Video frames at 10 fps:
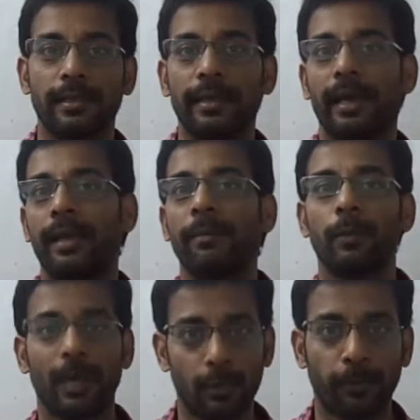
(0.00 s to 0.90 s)
need and my
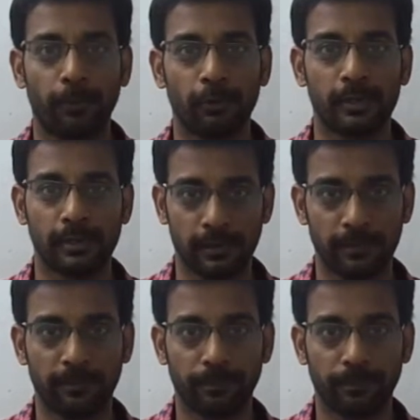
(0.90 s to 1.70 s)
value proposition.